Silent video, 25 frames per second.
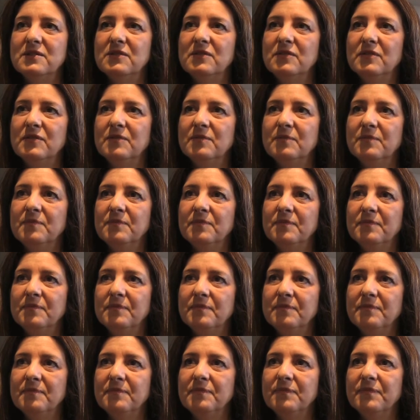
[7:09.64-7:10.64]
of
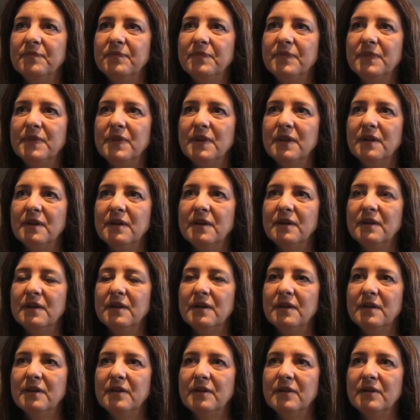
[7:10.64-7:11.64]
typical
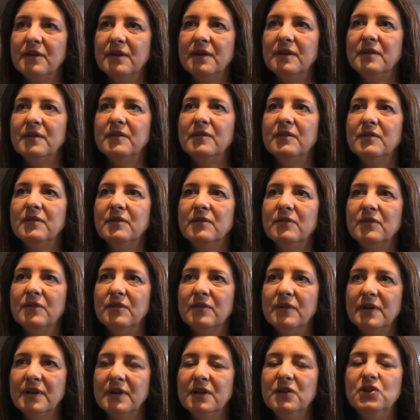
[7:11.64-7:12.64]
stressful
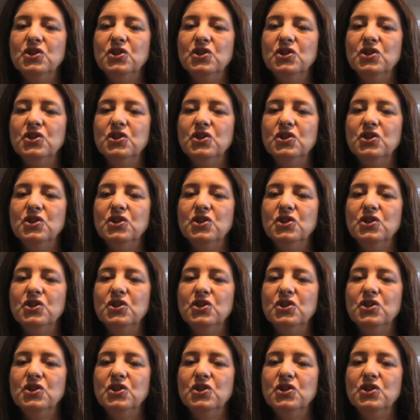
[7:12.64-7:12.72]
situations